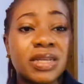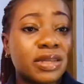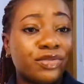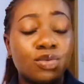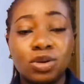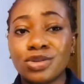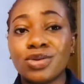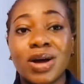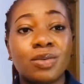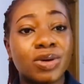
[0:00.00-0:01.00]
If you want to
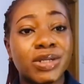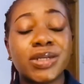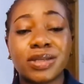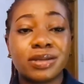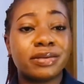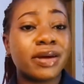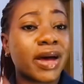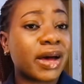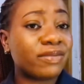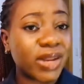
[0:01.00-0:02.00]
go and watch, I
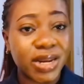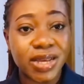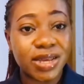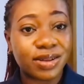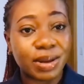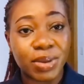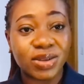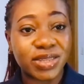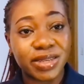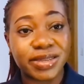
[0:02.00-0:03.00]
have a link
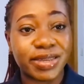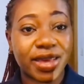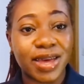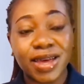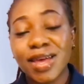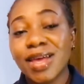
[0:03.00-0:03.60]
about it here.